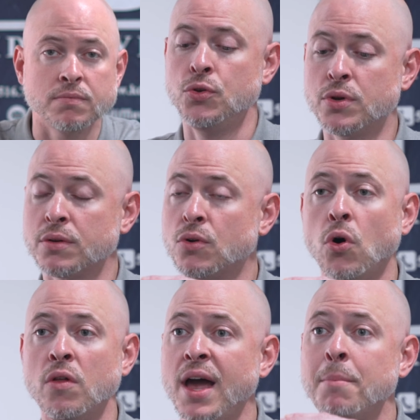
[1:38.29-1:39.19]
You can
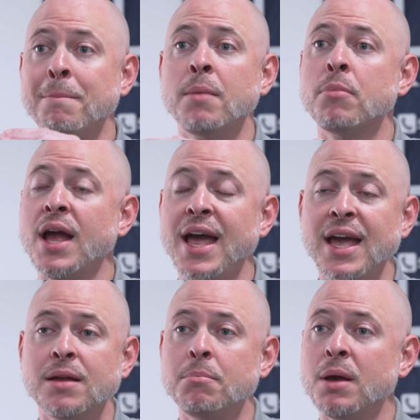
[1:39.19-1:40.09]
call that Member
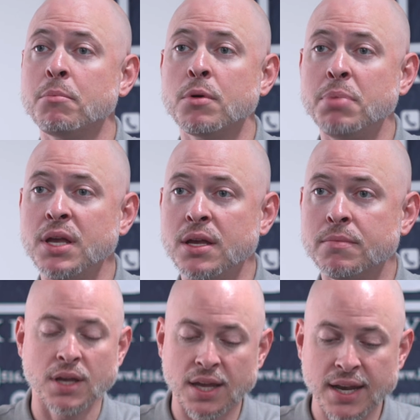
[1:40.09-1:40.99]
A and Member B
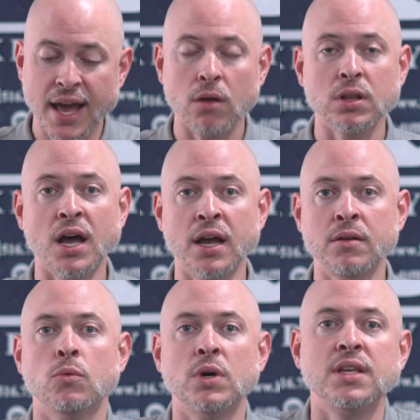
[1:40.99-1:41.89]
and outline
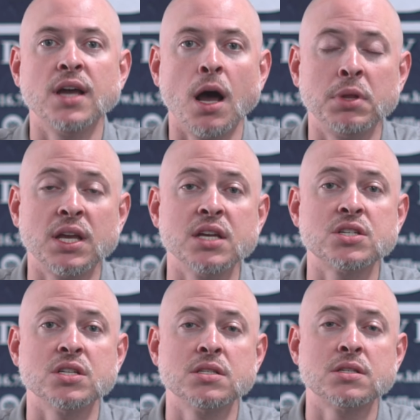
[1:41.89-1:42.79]
what the
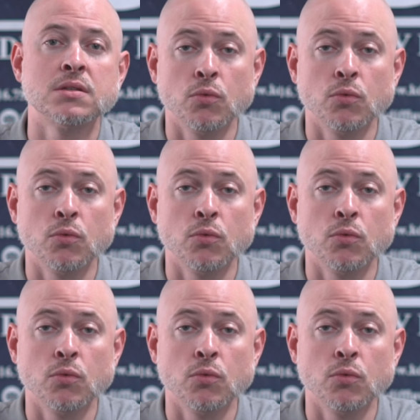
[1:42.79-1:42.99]
obligations,